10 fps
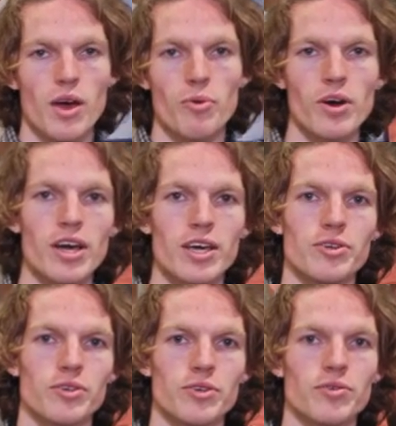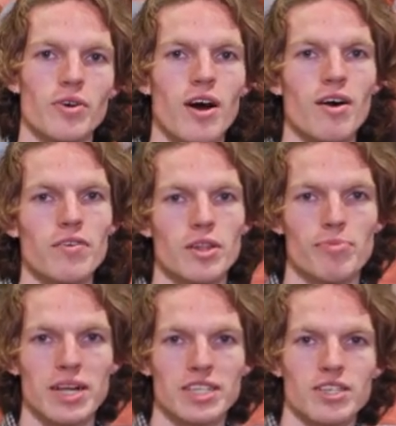What can you do after the
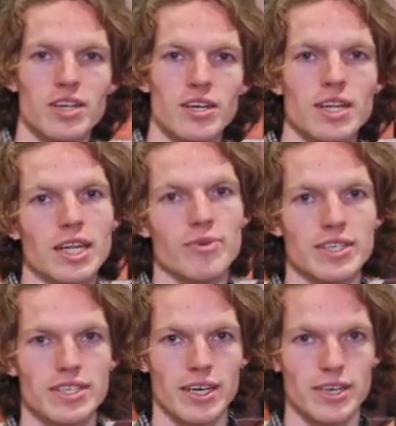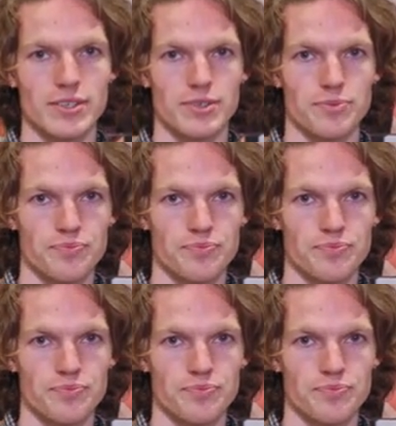Bachelor in Linguistics?